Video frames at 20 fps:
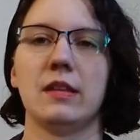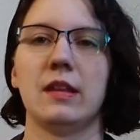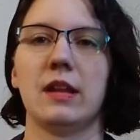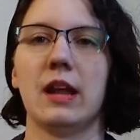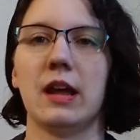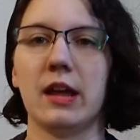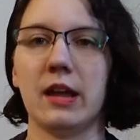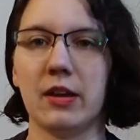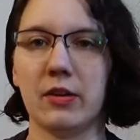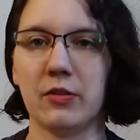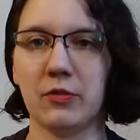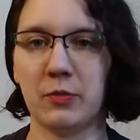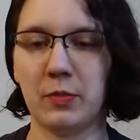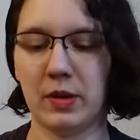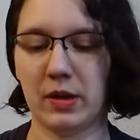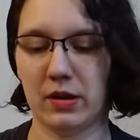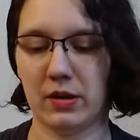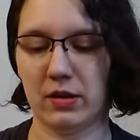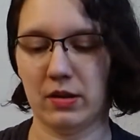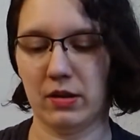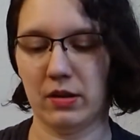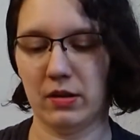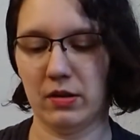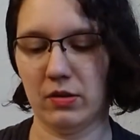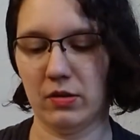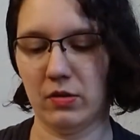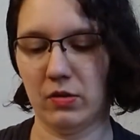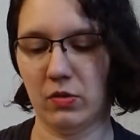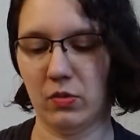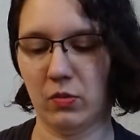that I have been
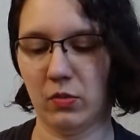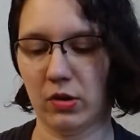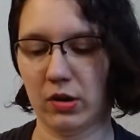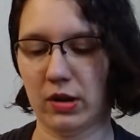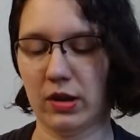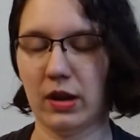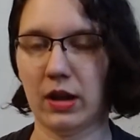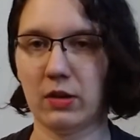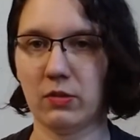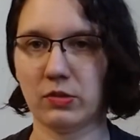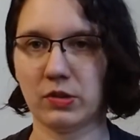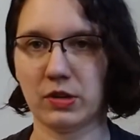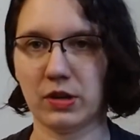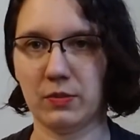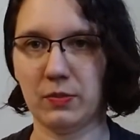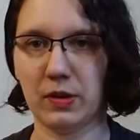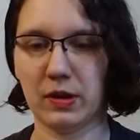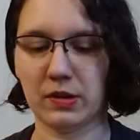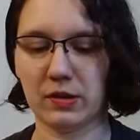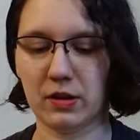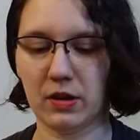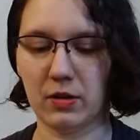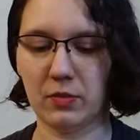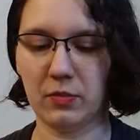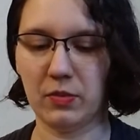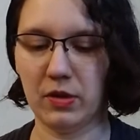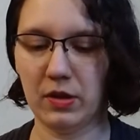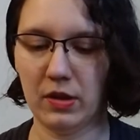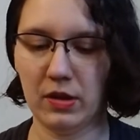working on, which I picked up